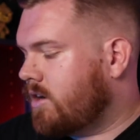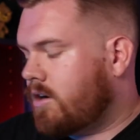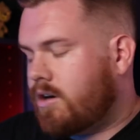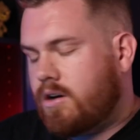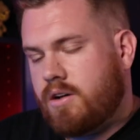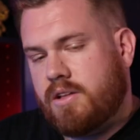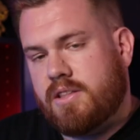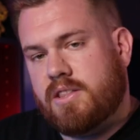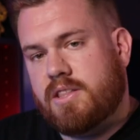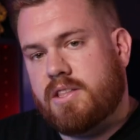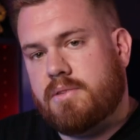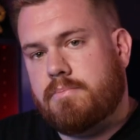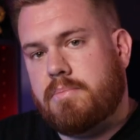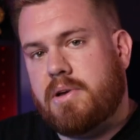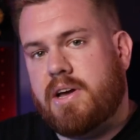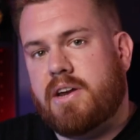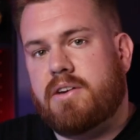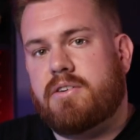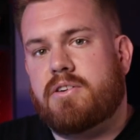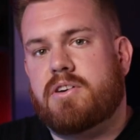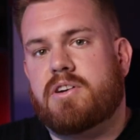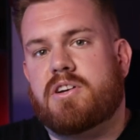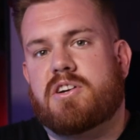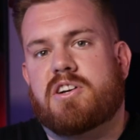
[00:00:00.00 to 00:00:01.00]
on the
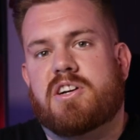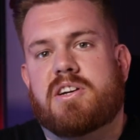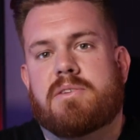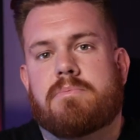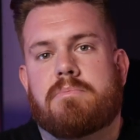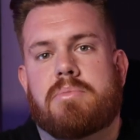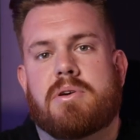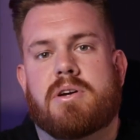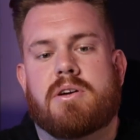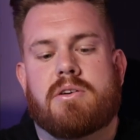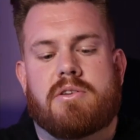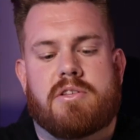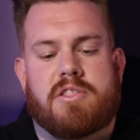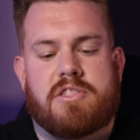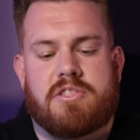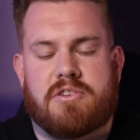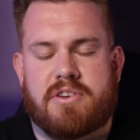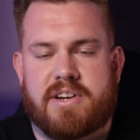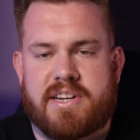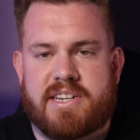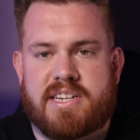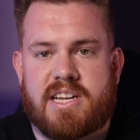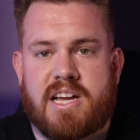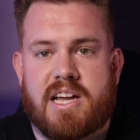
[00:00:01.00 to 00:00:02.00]
battery grip
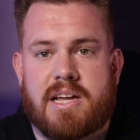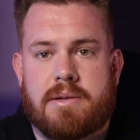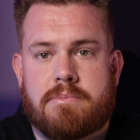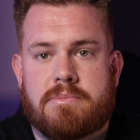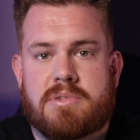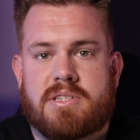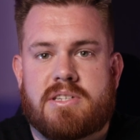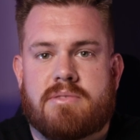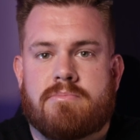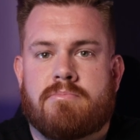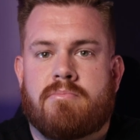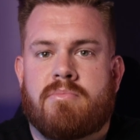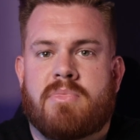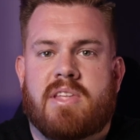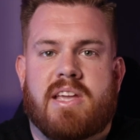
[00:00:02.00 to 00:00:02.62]
3 times.